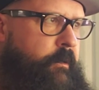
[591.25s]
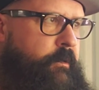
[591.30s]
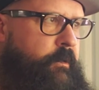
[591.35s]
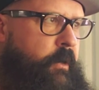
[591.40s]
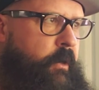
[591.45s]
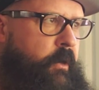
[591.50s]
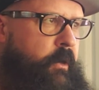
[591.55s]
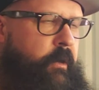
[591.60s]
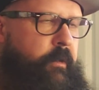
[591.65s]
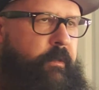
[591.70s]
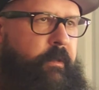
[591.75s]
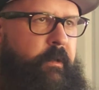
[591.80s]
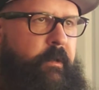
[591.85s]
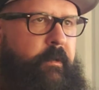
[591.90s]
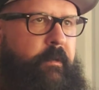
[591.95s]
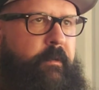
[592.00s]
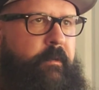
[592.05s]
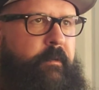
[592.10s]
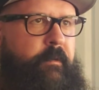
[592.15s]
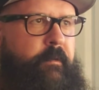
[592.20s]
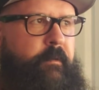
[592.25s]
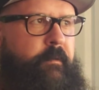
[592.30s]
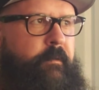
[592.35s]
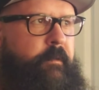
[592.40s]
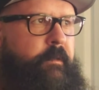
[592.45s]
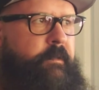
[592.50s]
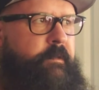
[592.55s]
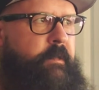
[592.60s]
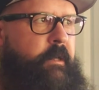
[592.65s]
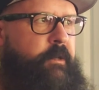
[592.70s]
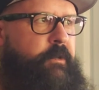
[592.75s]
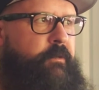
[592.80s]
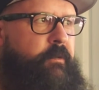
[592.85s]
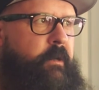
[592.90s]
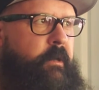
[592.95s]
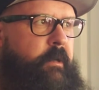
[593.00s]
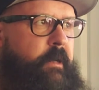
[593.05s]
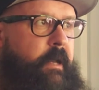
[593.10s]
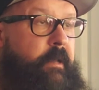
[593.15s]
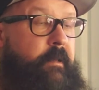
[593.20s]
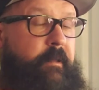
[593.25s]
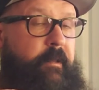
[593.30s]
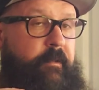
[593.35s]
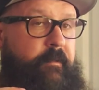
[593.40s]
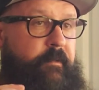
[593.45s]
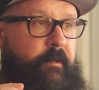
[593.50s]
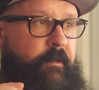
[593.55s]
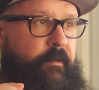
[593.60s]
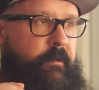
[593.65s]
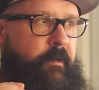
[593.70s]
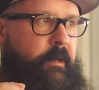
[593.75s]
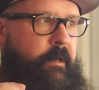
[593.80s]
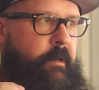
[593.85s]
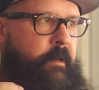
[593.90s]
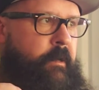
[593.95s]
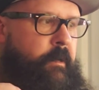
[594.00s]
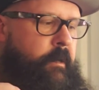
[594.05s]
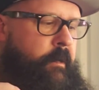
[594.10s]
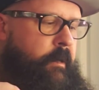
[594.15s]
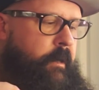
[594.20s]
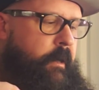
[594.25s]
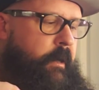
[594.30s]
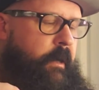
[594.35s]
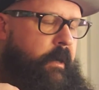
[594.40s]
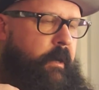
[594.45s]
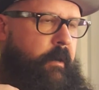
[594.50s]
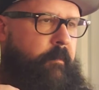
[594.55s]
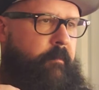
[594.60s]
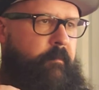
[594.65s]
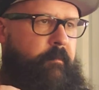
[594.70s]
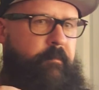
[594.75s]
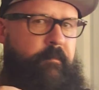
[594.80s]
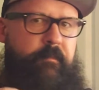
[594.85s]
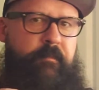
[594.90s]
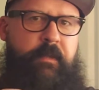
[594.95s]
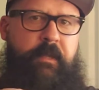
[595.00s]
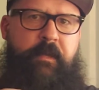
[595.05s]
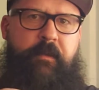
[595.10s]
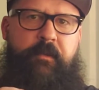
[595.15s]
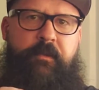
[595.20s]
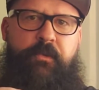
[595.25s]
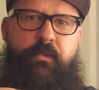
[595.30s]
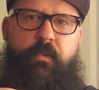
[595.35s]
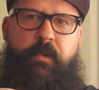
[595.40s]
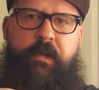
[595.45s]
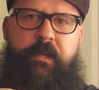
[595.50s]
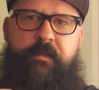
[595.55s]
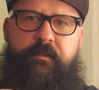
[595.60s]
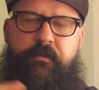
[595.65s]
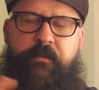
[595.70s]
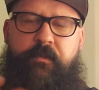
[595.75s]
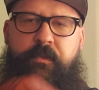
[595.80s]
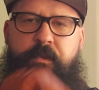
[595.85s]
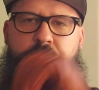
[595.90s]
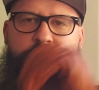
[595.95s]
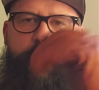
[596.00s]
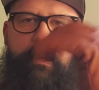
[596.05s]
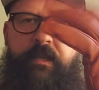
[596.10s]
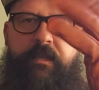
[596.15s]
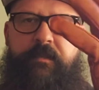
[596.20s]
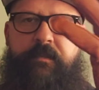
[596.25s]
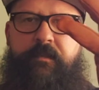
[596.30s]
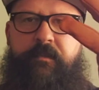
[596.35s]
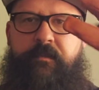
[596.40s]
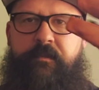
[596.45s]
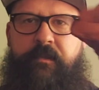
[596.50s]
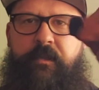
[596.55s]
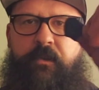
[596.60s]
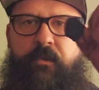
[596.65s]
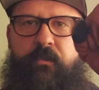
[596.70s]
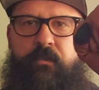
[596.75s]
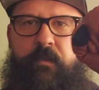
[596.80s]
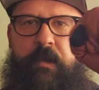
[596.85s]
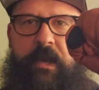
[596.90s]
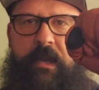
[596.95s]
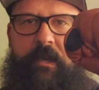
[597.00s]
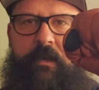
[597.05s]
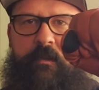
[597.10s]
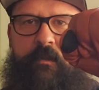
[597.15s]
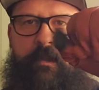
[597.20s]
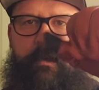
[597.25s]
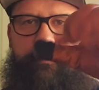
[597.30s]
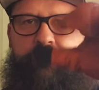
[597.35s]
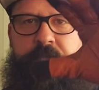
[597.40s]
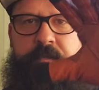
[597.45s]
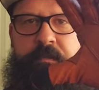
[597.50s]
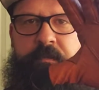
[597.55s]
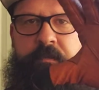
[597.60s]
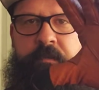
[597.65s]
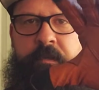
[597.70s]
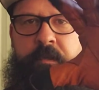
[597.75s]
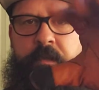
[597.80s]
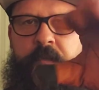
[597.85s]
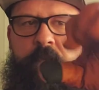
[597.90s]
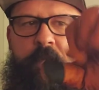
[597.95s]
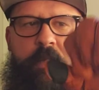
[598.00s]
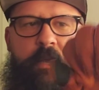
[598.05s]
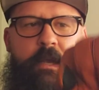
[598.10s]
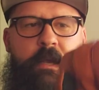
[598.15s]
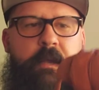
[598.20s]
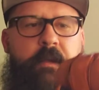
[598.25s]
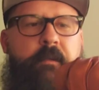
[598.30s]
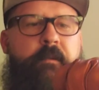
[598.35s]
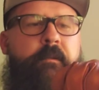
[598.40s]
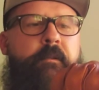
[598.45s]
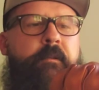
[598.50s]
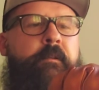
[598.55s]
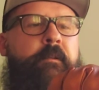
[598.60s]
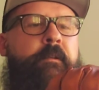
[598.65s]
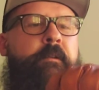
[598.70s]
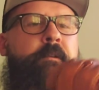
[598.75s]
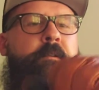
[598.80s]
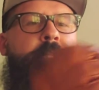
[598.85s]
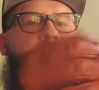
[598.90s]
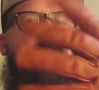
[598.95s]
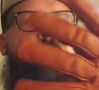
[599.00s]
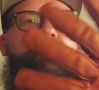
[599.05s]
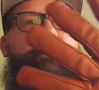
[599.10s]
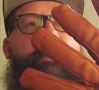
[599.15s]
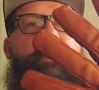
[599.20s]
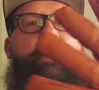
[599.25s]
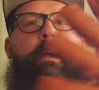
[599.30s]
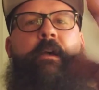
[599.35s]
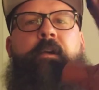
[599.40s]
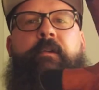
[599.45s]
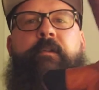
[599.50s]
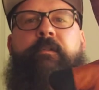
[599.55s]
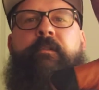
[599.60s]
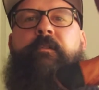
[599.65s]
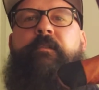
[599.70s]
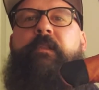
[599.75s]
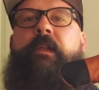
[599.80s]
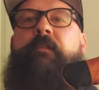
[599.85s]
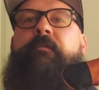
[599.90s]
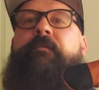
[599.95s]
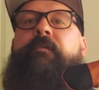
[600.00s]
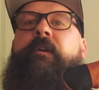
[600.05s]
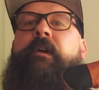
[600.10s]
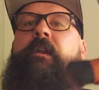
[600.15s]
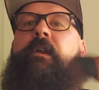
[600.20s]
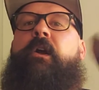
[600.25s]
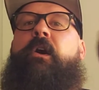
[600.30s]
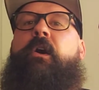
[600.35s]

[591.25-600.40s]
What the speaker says: turn of the century, 19th century, like 20s or 30s, the old riding gloves. So yeah, they fit